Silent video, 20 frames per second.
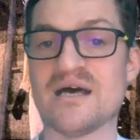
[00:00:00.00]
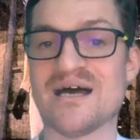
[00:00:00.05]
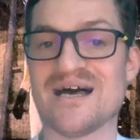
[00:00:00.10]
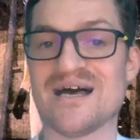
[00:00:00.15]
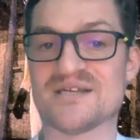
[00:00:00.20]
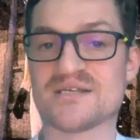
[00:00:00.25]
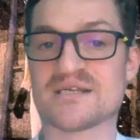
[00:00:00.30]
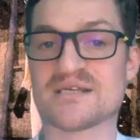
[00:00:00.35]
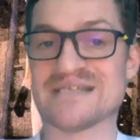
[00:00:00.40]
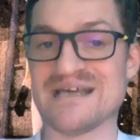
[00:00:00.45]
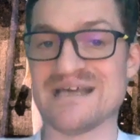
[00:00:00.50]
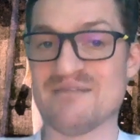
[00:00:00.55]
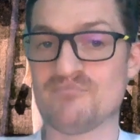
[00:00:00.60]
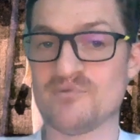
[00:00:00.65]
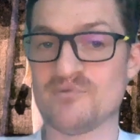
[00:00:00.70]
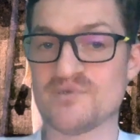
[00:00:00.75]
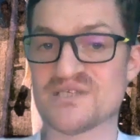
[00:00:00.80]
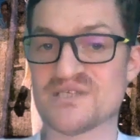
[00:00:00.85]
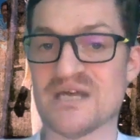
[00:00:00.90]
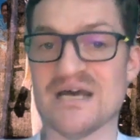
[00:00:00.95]
As
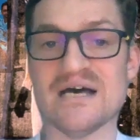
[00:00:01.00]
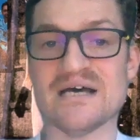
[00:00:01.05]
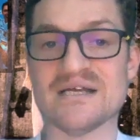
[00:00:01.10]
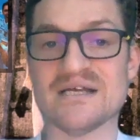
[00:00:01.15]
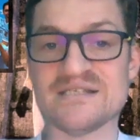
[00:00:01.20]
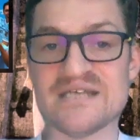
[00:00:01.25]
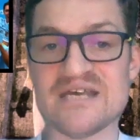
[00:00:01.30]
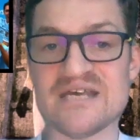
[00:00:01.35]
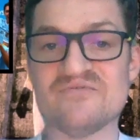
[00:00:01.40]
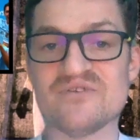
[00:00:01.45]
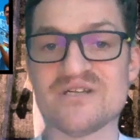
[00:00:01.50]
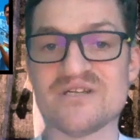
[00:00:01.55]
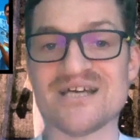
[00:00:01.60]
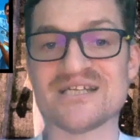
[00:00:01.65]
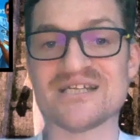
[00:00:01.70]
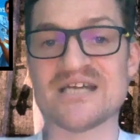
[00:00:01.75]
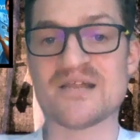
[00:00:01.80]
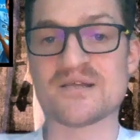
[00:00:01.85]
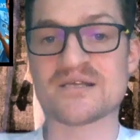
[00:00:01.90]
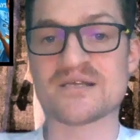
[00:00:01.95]
examples, David
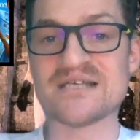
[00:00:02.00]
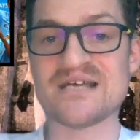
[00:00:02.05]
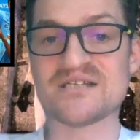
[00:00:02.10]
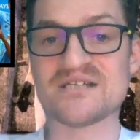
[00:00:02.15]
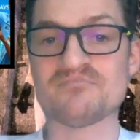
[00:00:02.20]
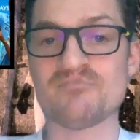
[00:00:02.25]
and Alexander